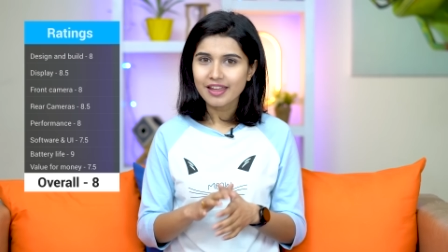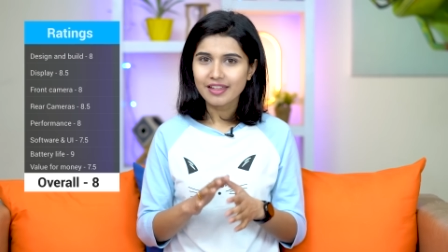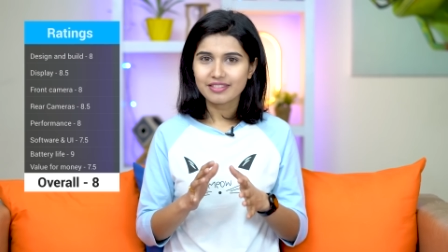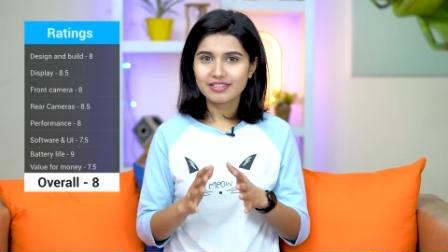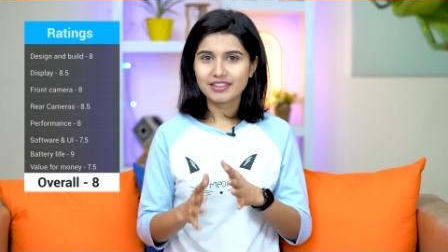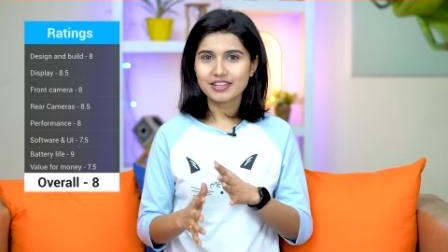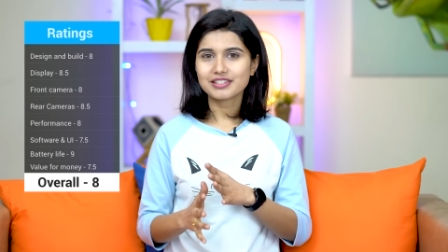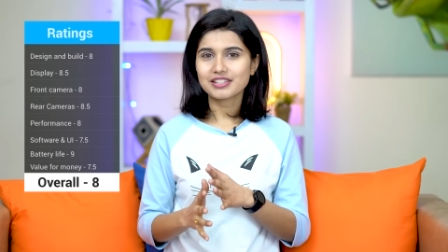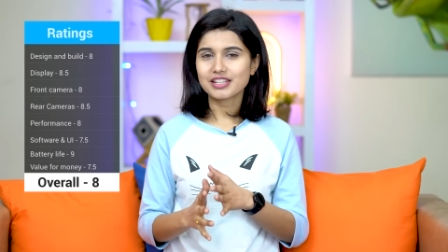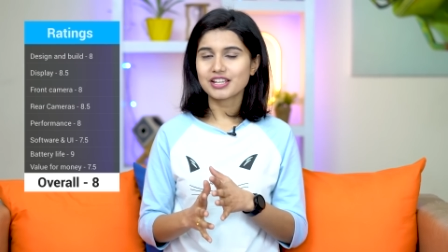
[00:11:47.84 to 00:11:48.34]

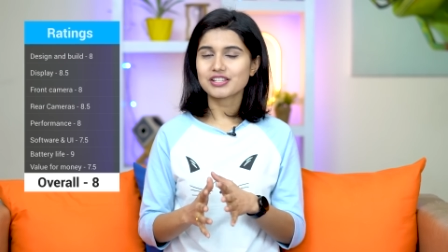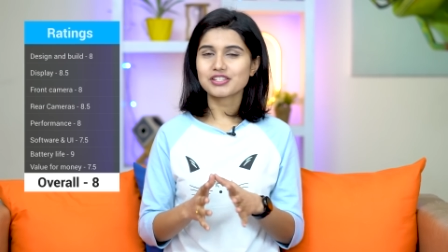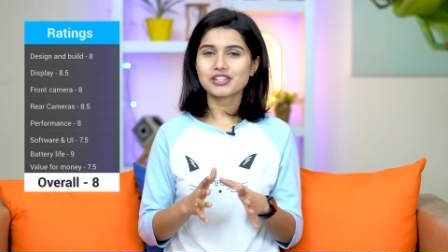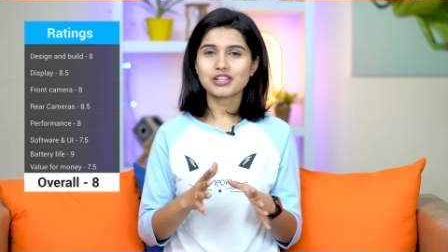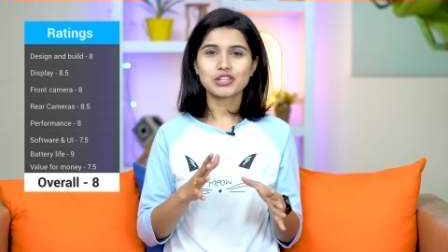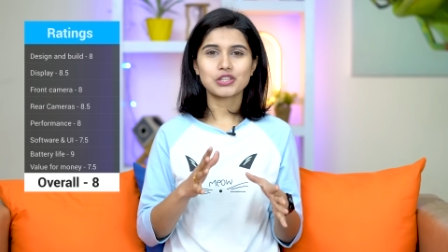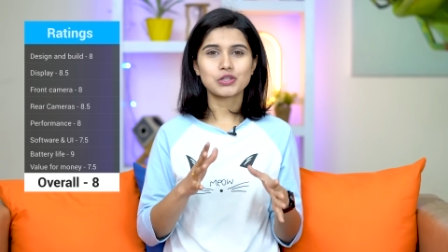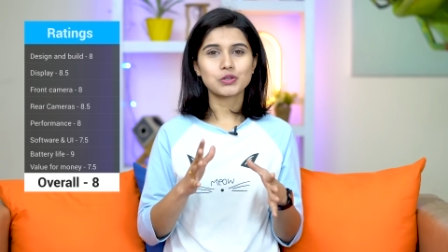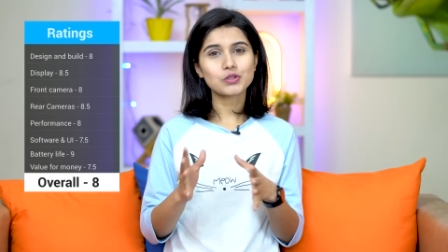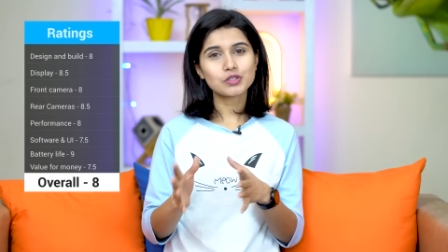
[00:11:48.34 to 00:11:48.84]
This is
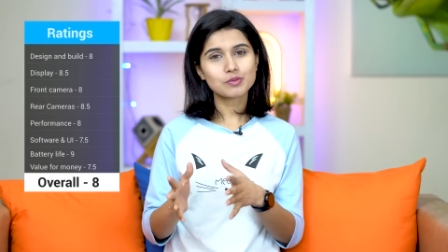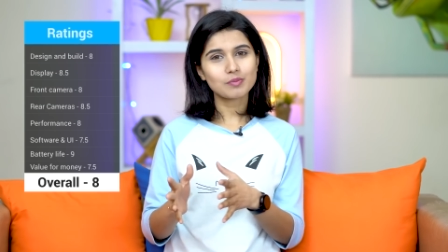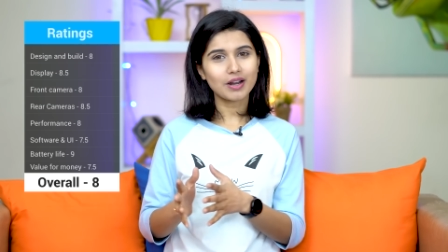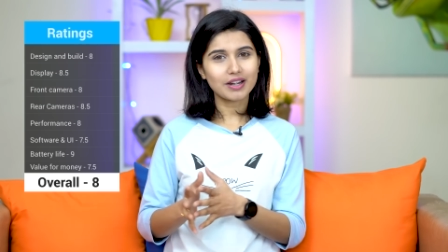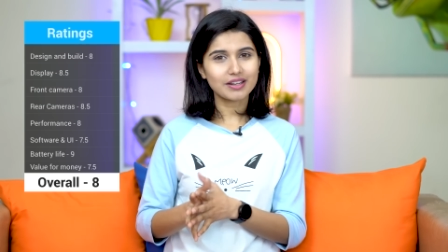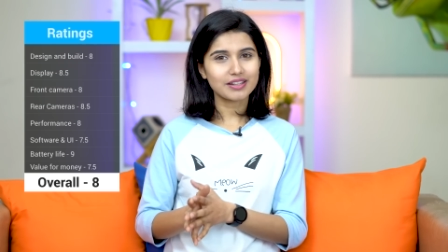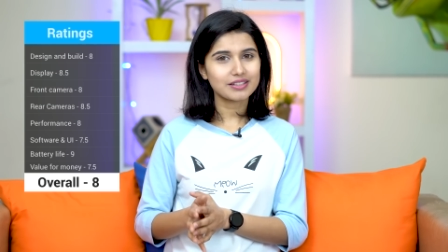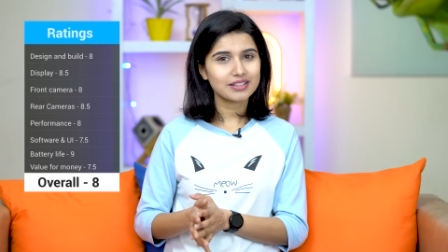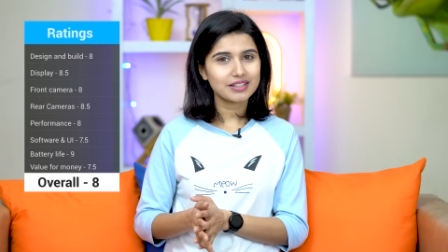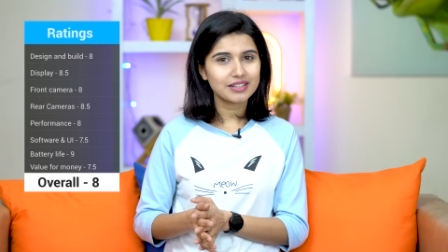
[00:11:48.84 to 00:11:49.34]
a huge
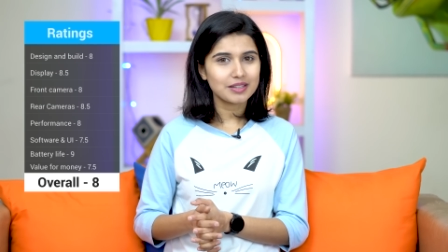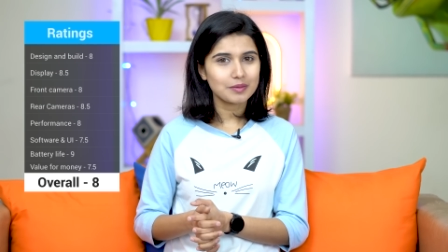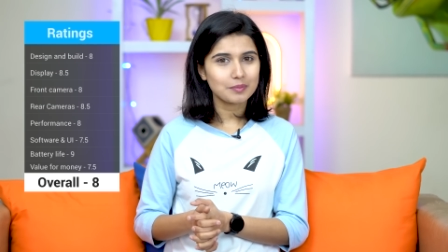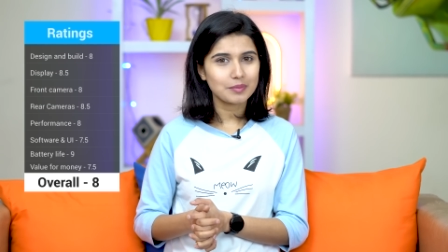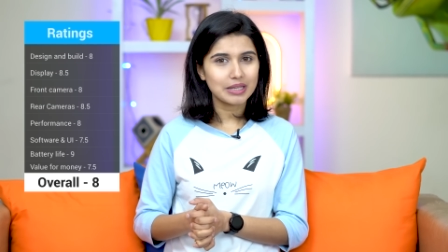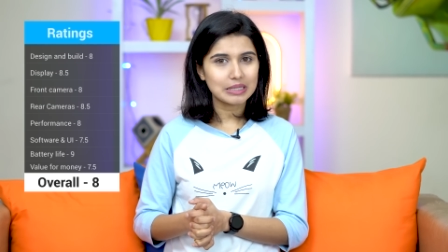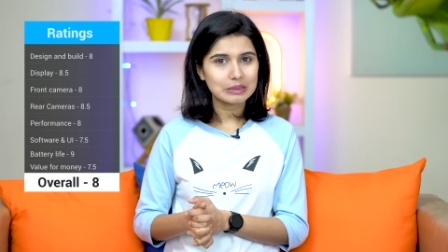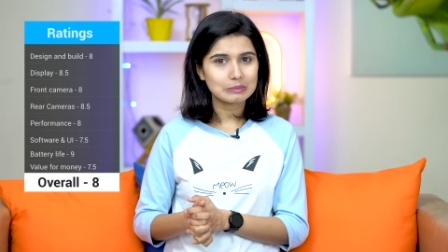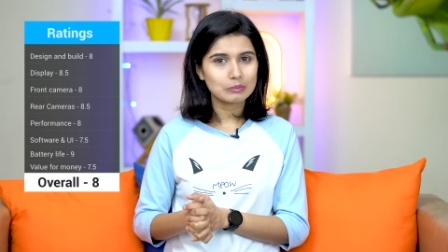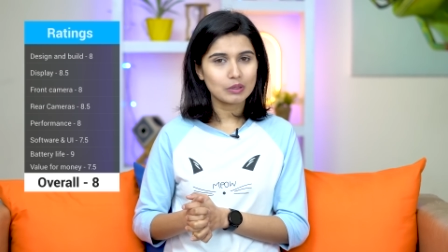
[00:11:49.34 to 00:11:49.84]
marketing
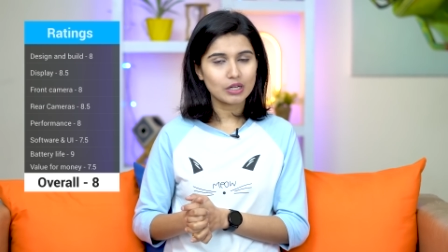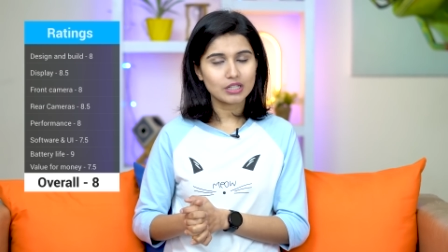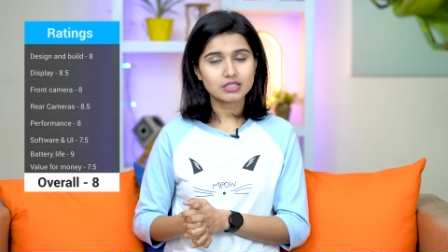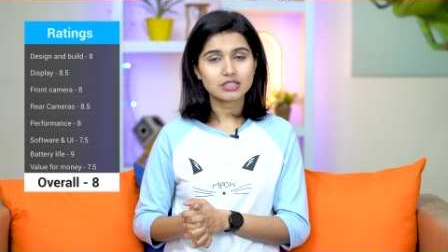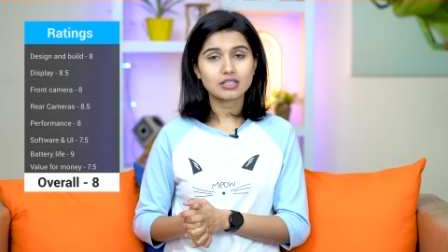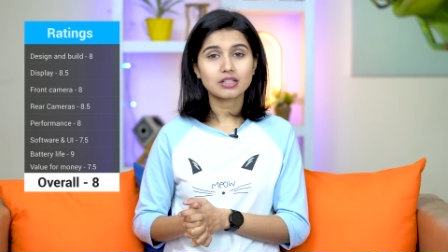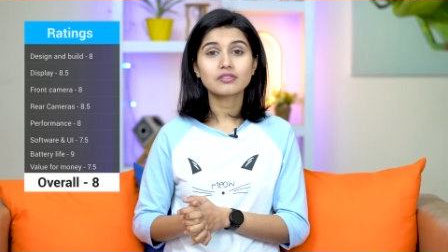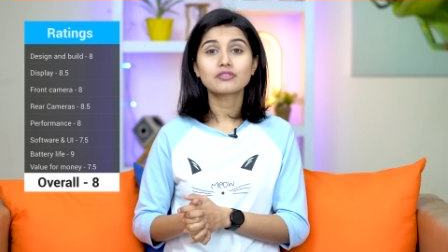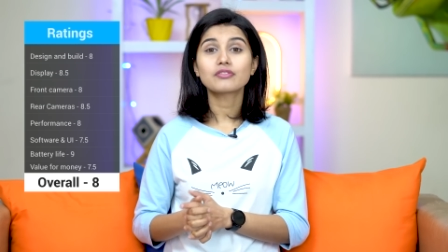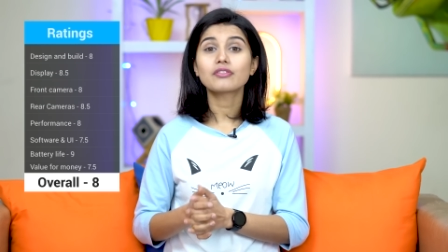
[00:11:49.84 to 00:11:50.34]
gimmick but
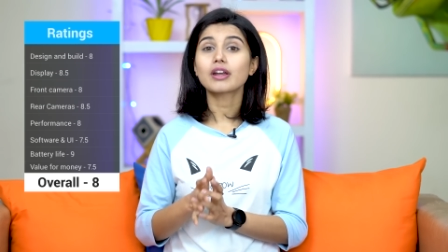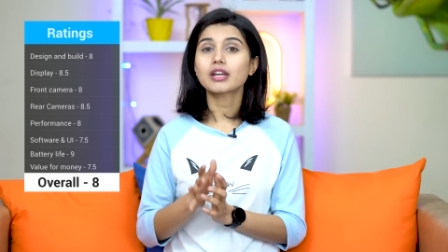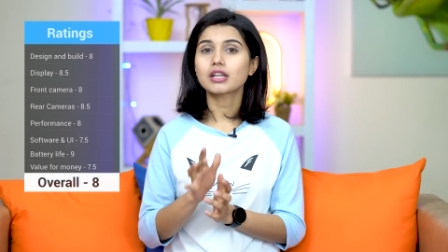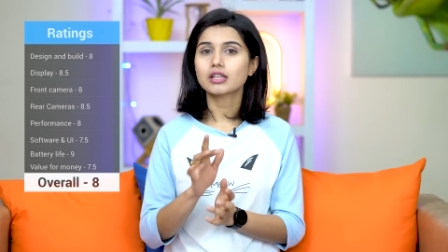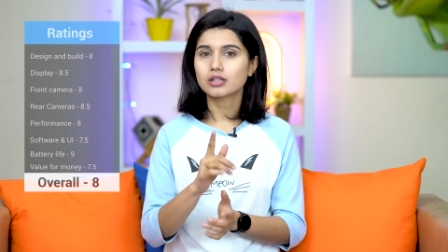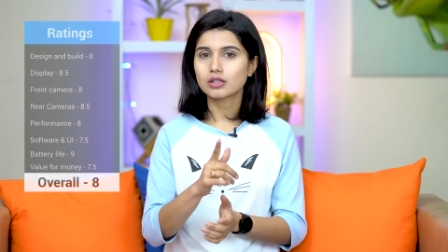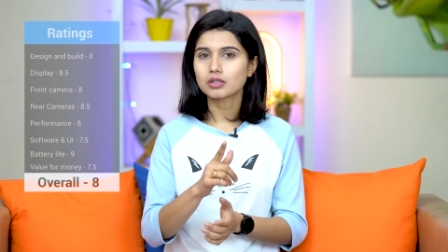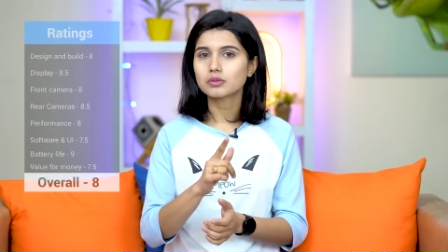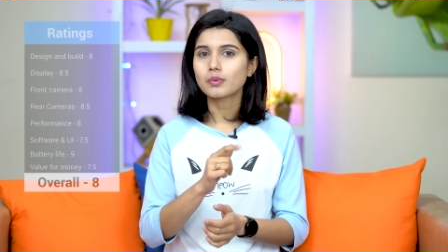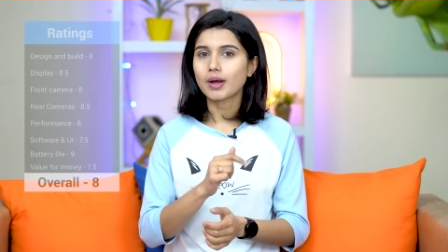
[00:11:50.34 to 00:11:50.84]
a very
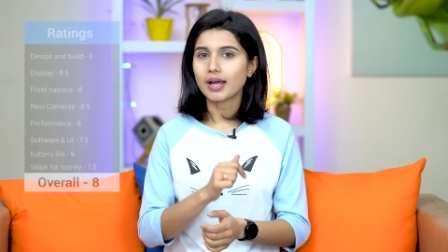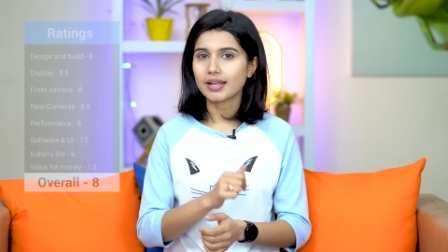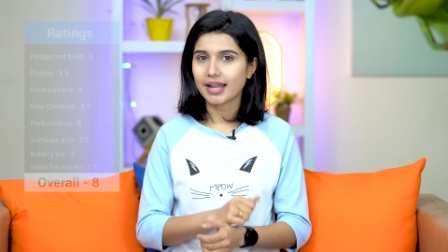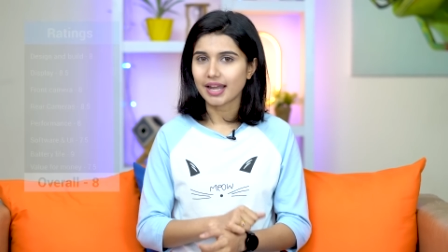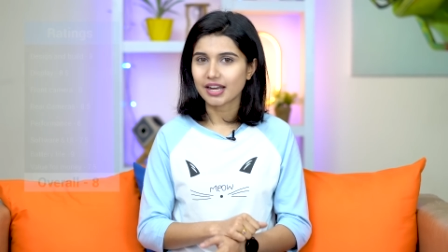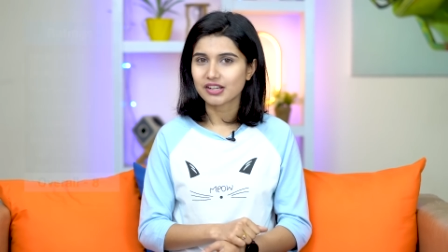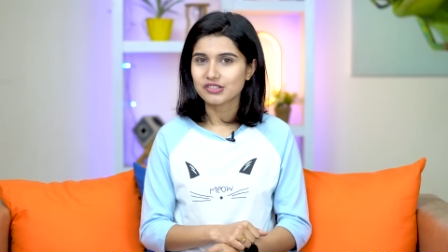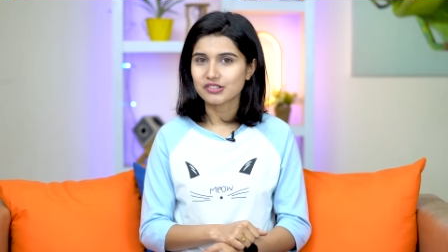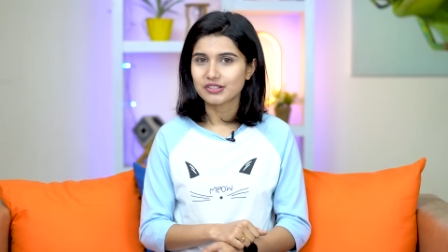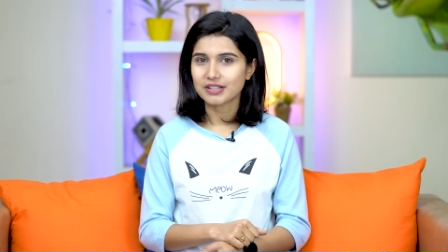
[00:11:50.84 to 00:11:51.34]
good one
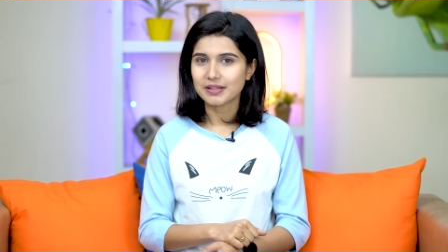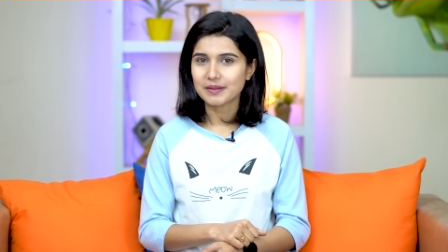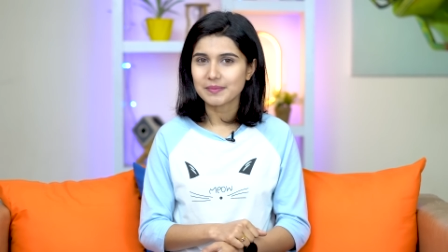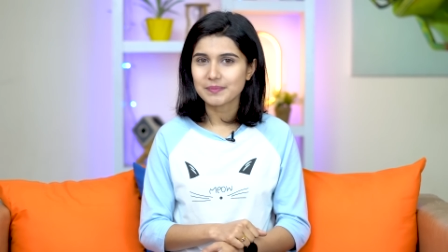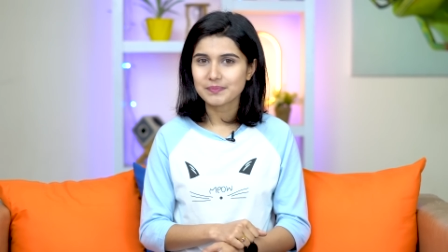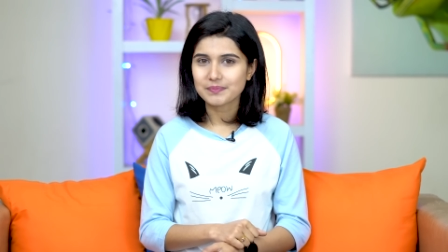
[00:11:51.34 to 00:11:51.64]
actually.